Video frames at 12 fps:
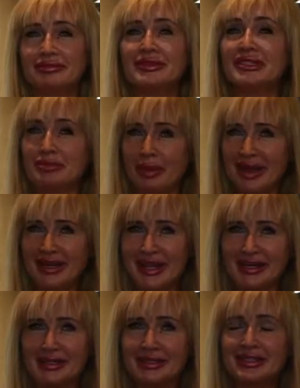The
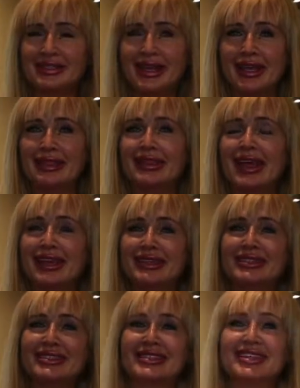Spaniards say
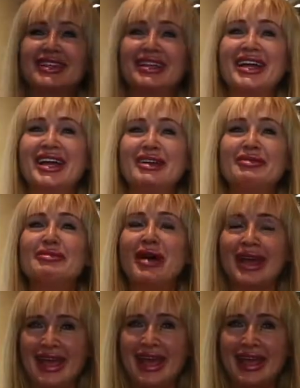that
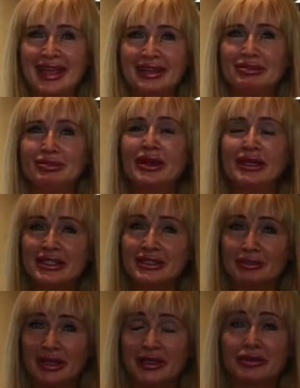paella, when it's
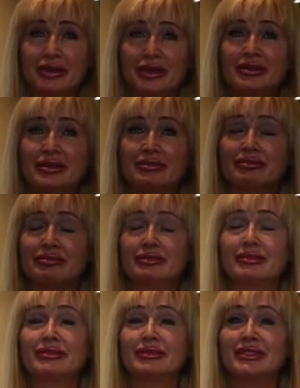made with
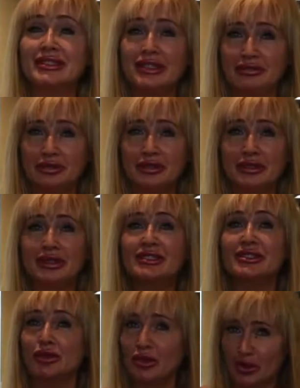seafood, is not